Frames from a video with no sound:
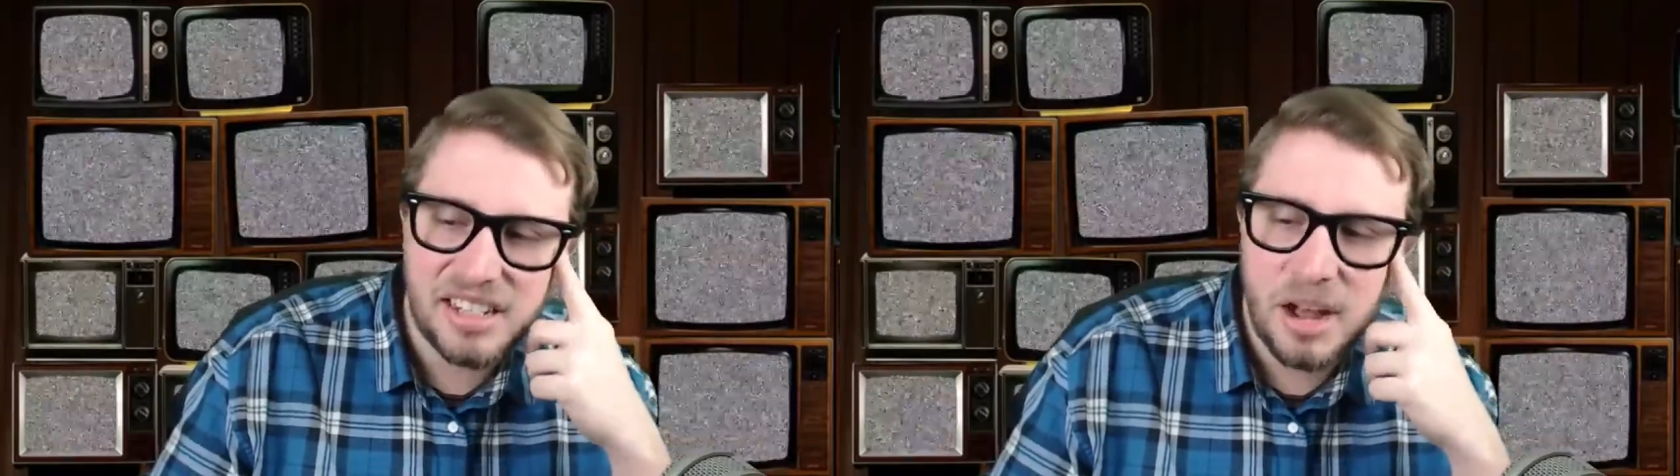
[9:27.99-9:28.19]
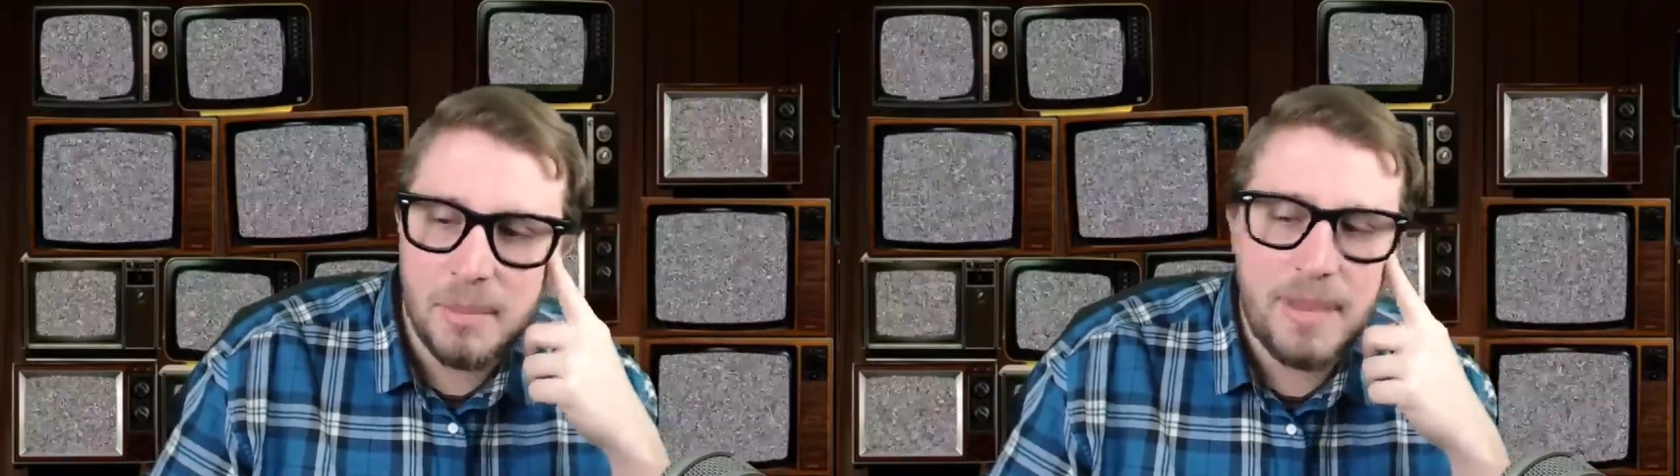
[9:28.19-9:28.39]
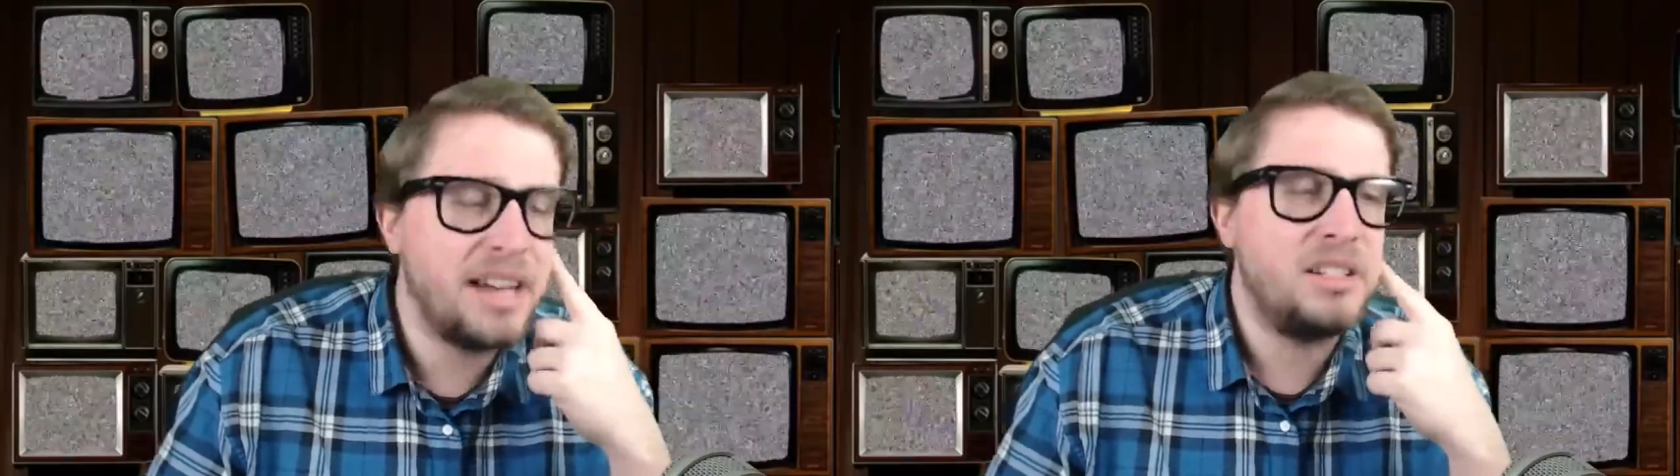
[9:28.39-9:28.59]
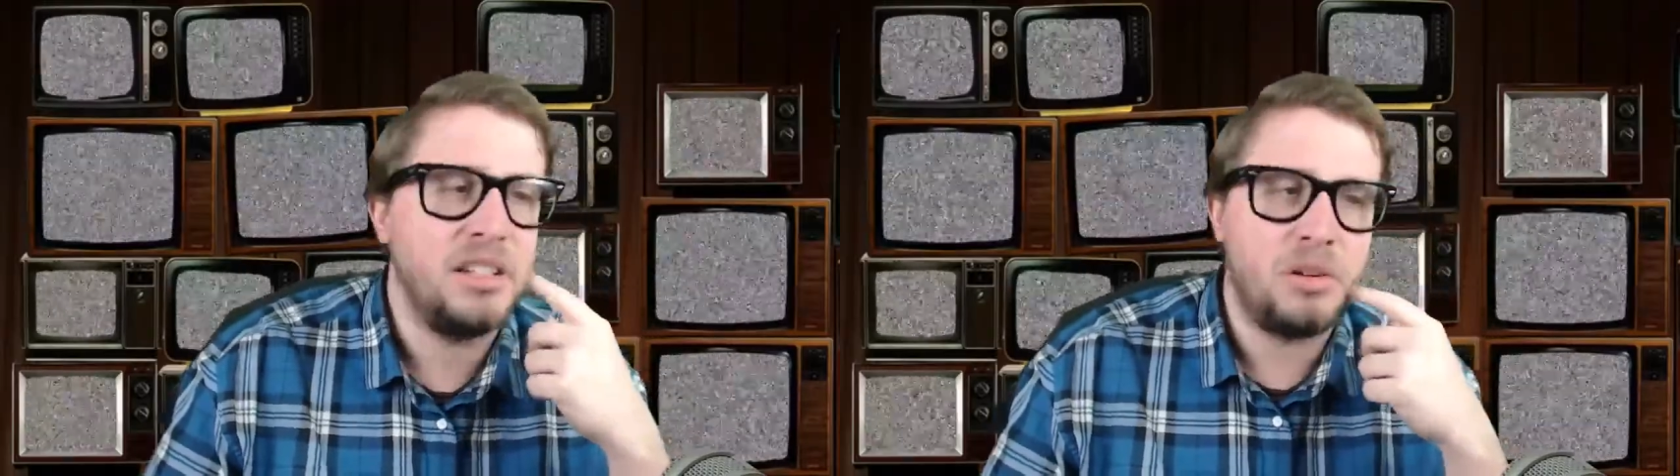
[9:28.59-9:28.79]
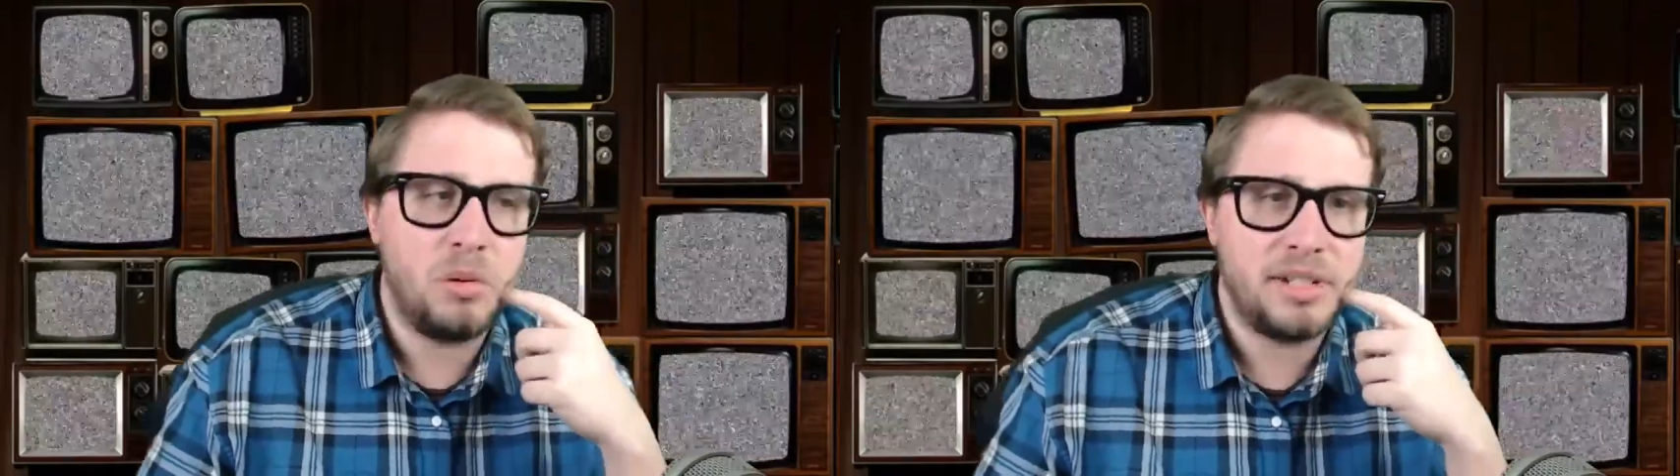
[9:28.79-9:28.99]
come back to the
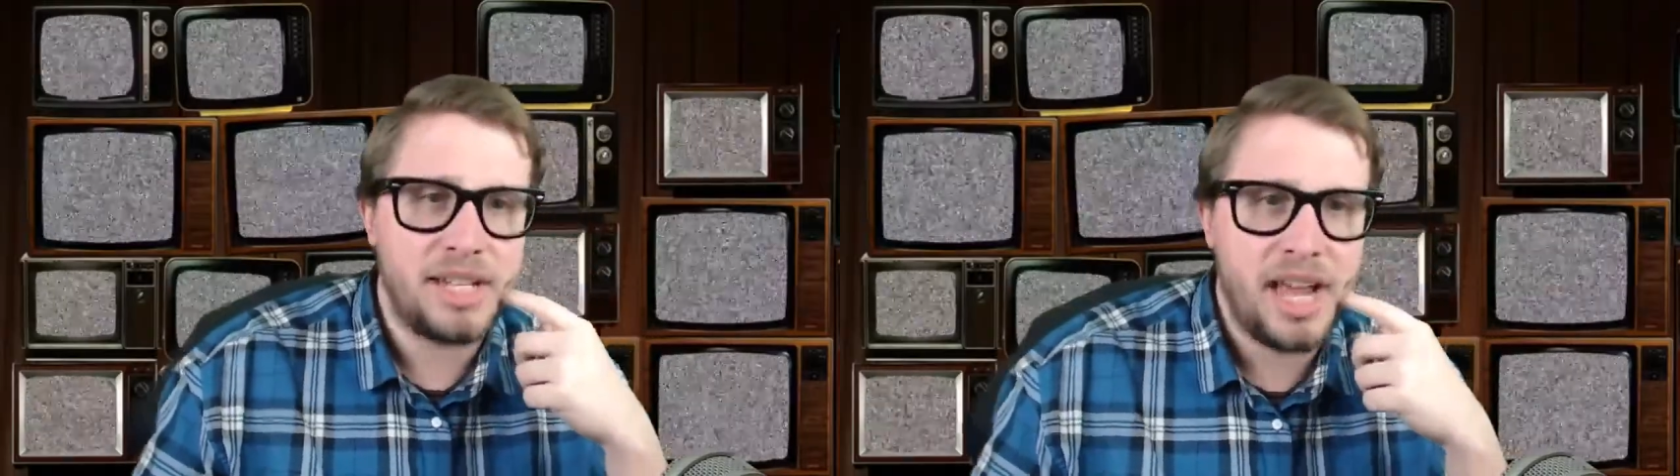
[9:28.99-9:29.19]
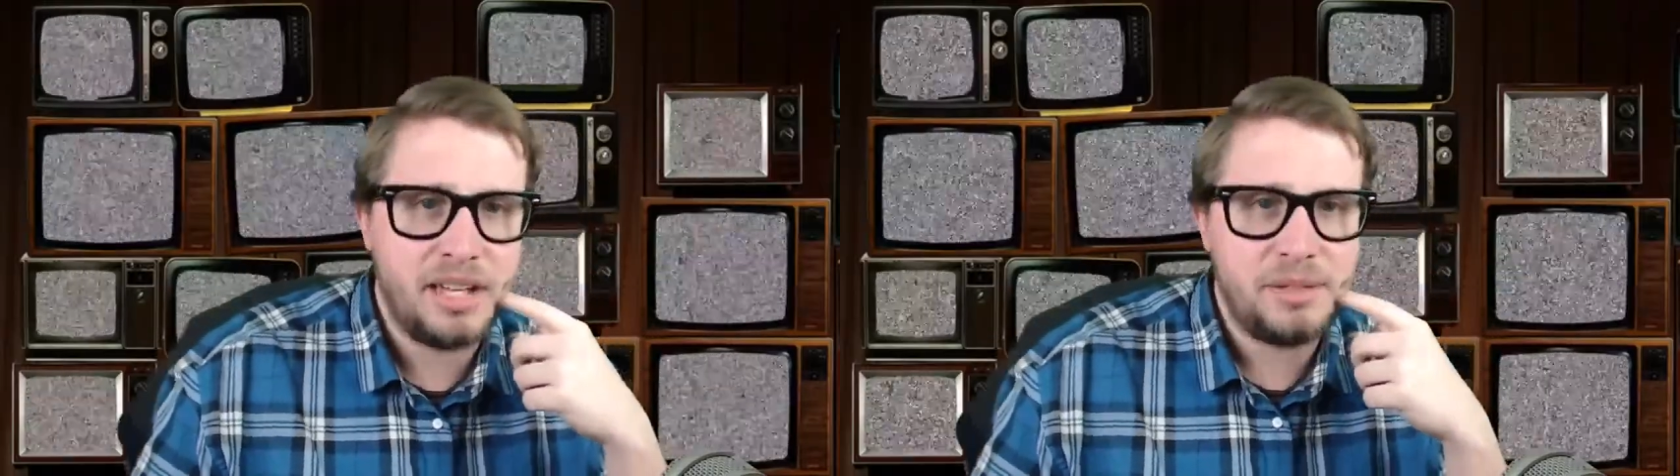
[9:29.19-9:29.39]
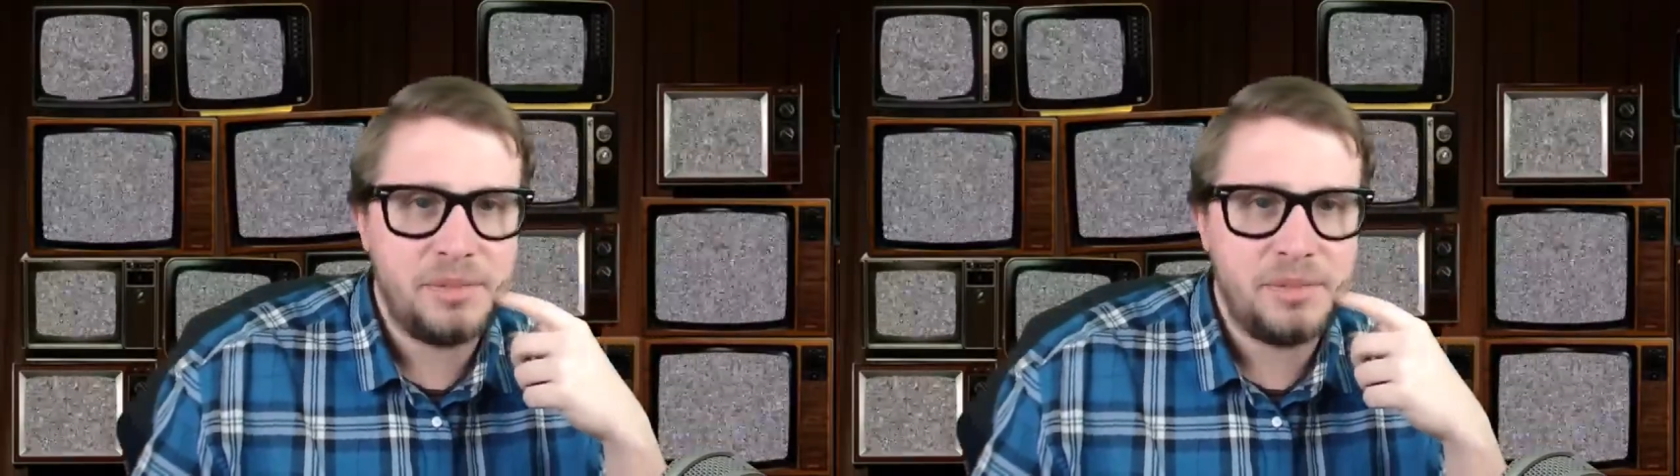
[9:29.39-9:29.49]
Cortez,